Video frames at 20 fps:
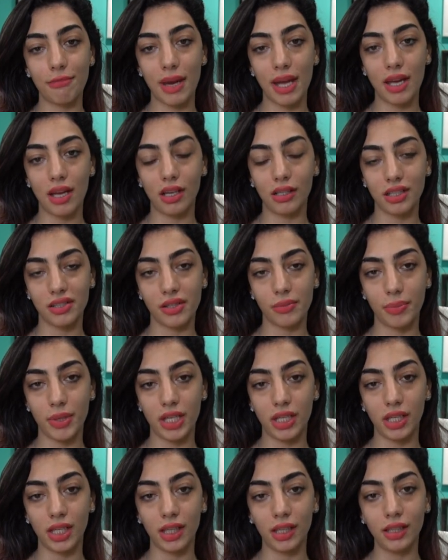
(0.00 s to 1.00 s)
my honest
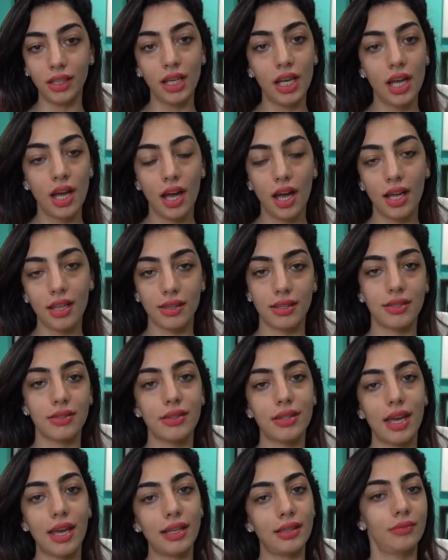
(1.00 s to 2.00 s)
opinion.
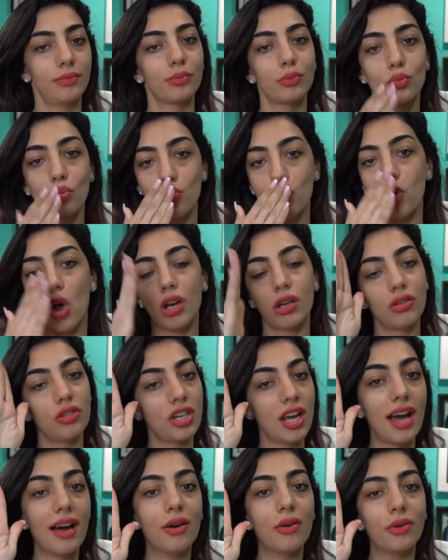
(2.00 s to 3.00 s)
Until then,
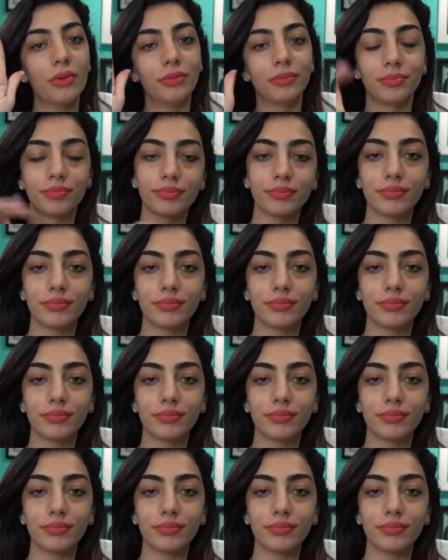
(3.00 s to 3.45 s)
ciao!